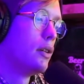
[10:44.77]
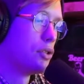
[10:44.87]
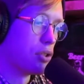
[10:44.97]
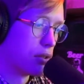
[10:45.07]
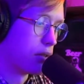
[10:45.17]

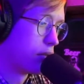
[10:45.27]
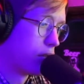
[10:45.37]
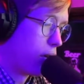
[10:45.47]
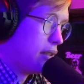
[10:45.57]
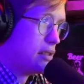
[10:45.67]
Just
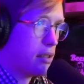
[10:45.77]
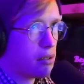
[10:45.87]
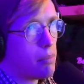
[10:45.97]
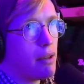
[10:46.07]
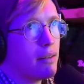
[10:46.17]

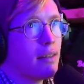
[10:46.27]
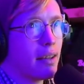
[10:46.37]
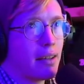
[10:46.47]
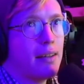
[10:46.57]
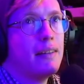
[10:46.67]
craziness, man.
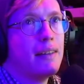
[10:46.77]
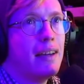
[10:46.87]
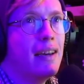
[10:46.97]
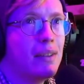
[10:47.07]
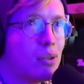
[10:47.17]
Like,
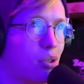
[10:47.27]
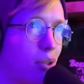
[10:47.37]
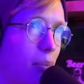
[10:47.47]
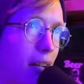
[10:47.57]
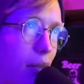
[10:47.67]
there's
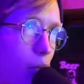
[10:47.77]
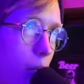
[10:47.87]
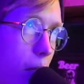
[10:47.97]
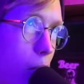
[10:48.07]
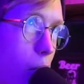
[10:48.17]
so many different
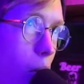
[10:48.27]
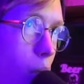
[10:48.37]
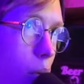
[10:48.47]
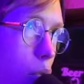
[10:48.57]
people all over